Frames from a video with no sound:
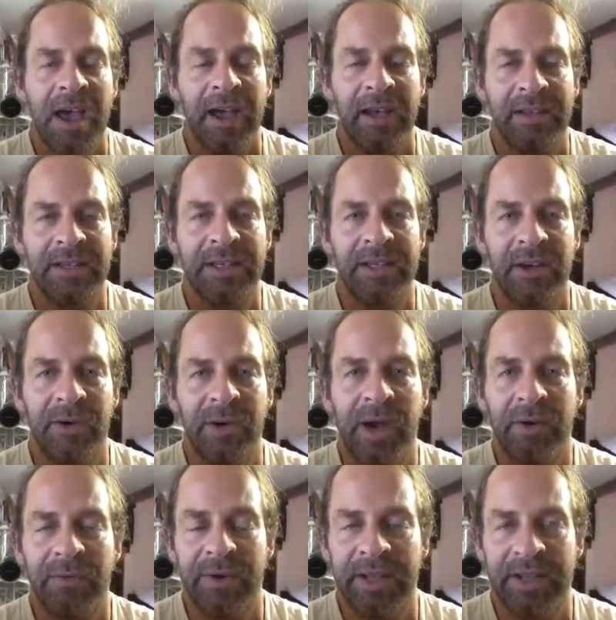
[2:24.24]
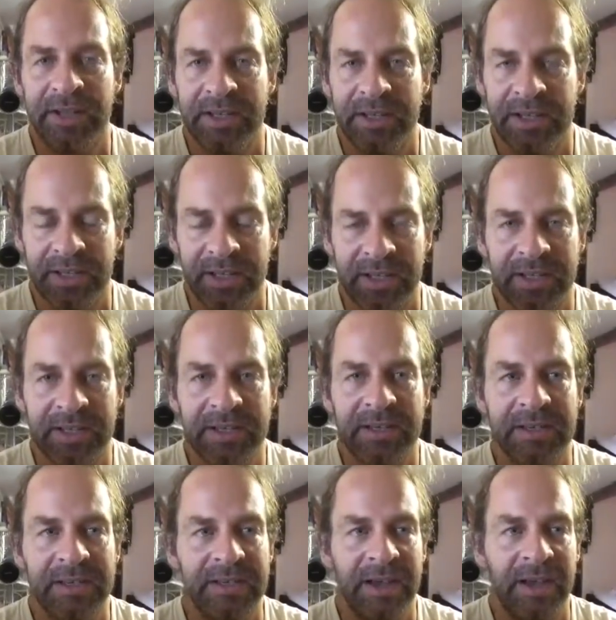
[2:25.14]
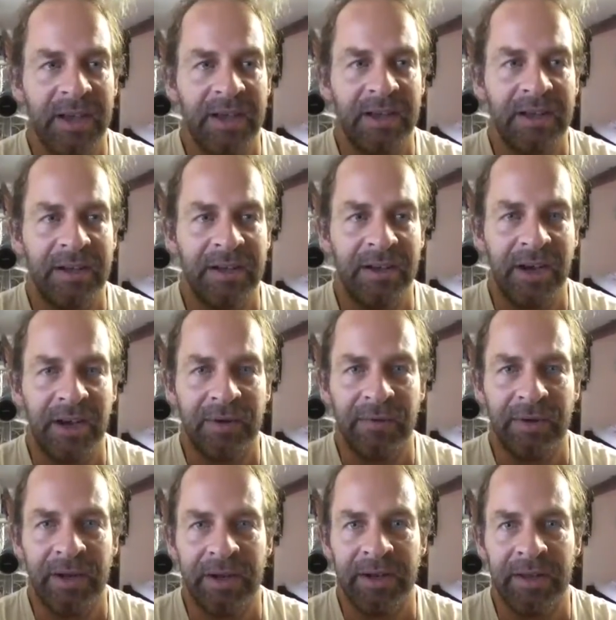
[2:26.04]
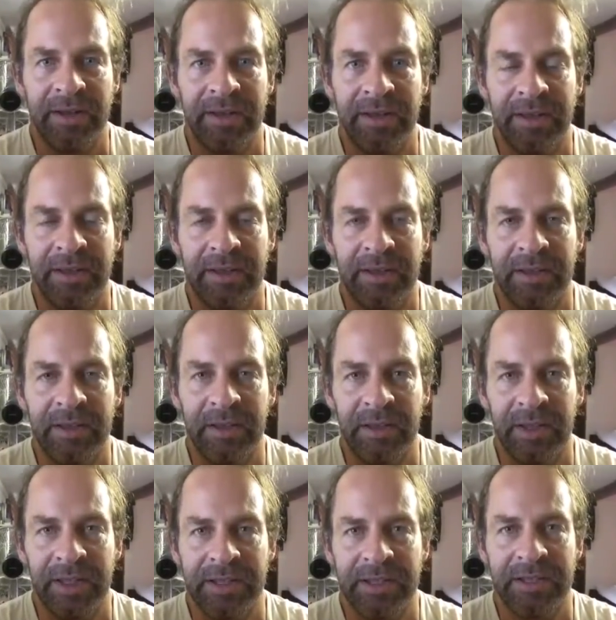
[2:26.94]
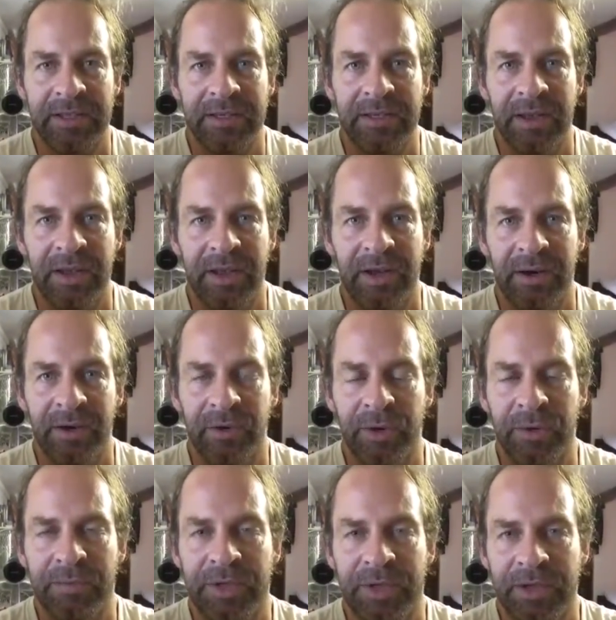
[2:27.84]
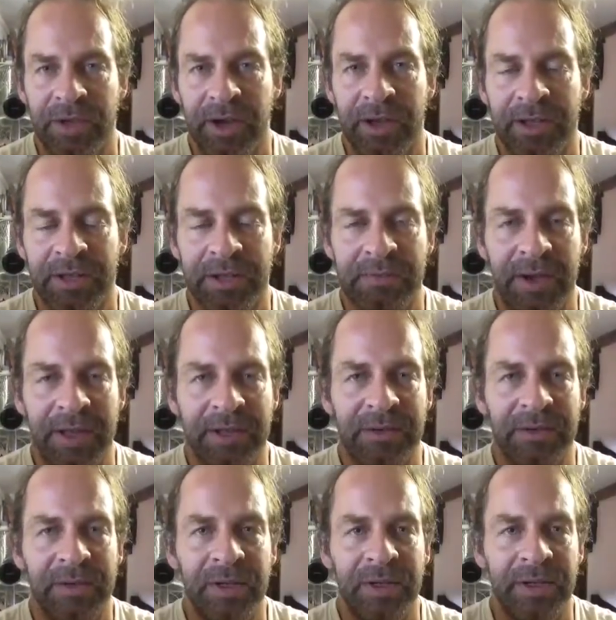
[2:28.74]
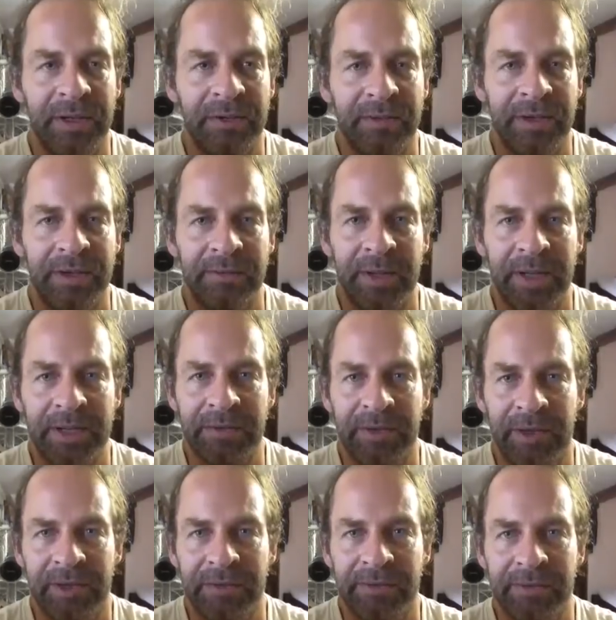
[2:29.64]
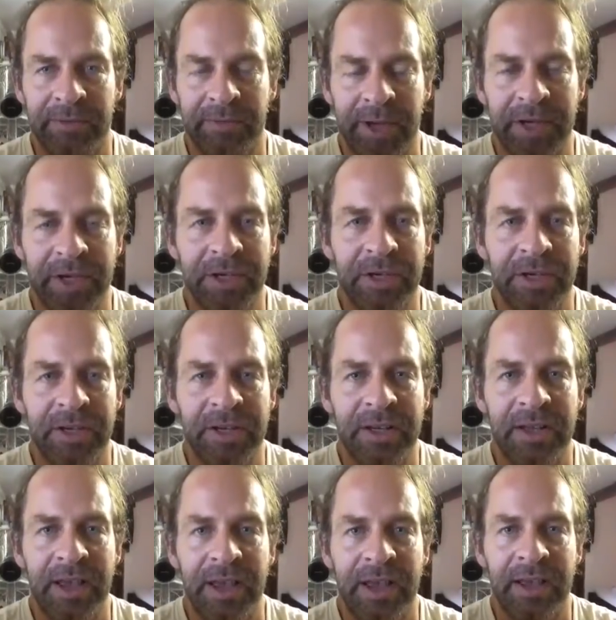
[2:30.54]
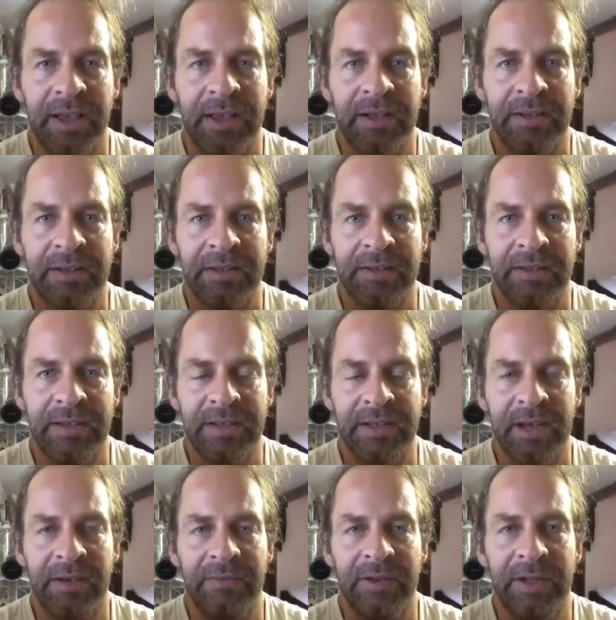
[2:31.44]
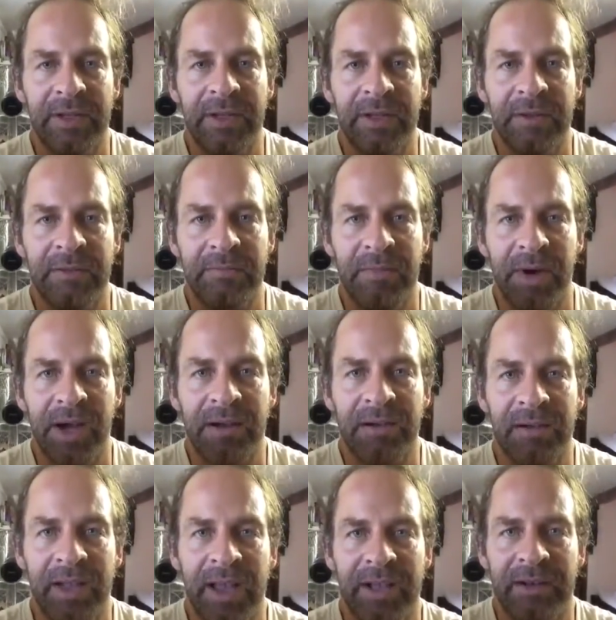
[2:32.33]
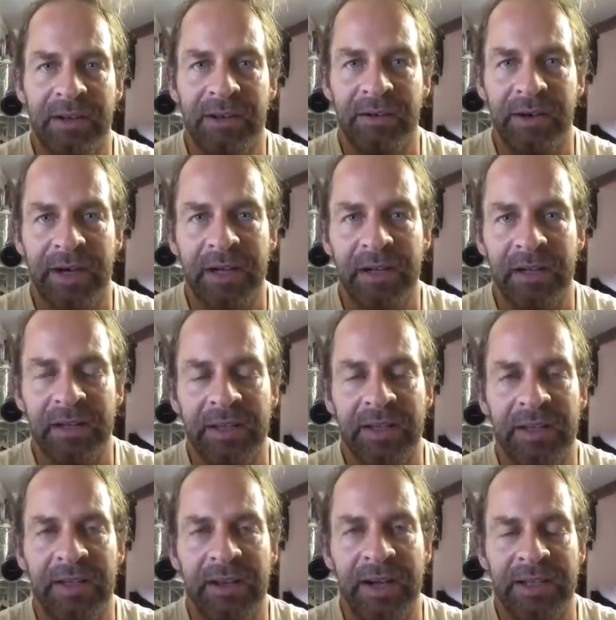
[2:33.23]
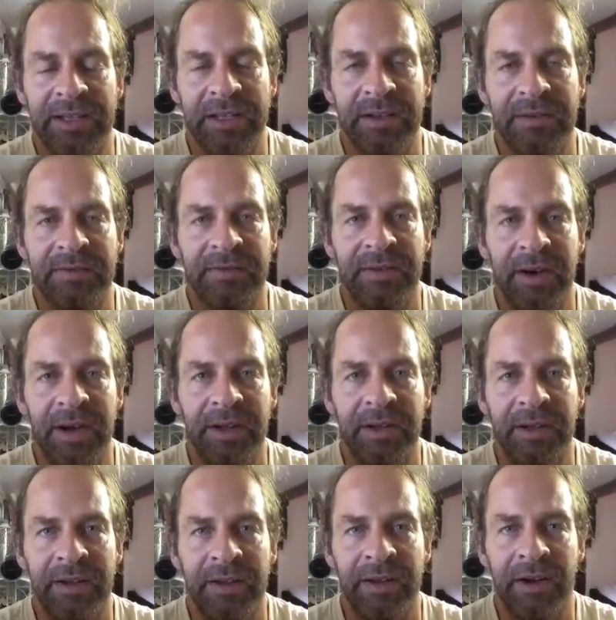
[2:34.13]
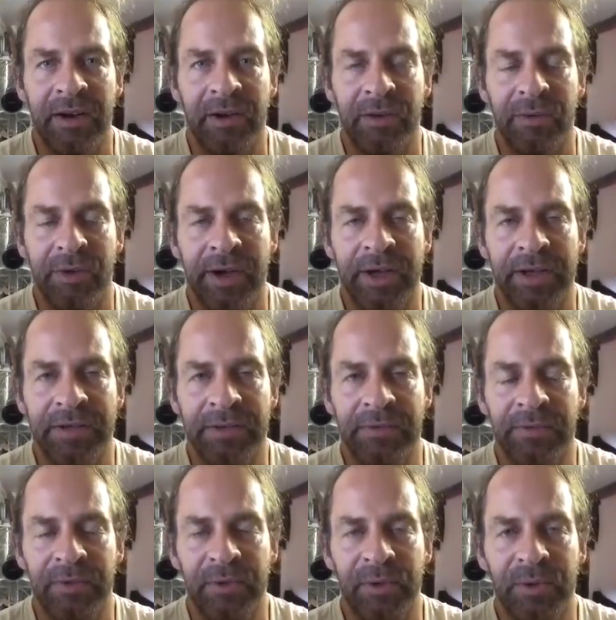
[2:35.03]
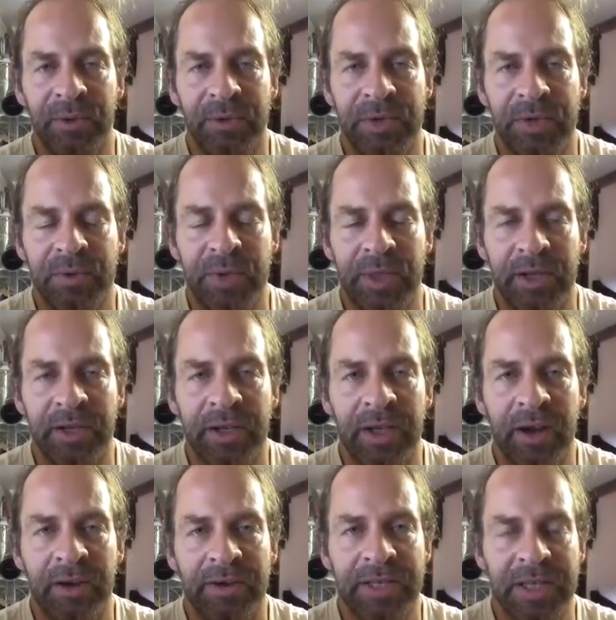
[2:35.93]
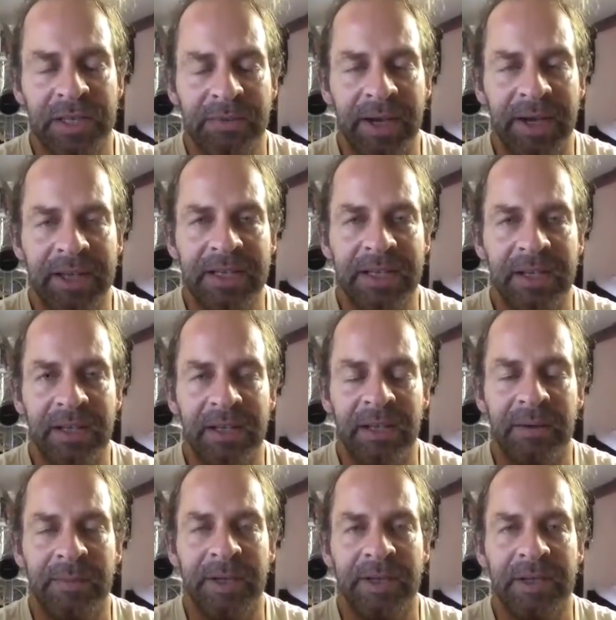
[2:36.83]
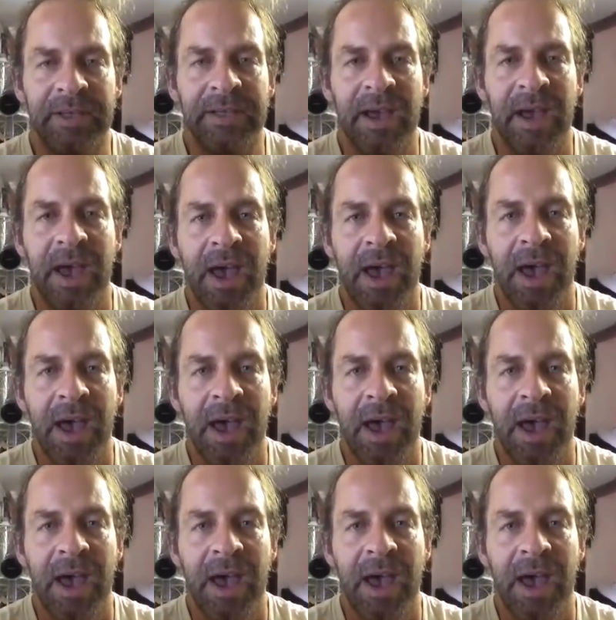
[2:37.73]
And so I read his thesis, and I read the LETS Group Designer's Manual, and I read a bunch of other information, and discovered that Michael had correctly identified a whole range of flaws within currency-based economics.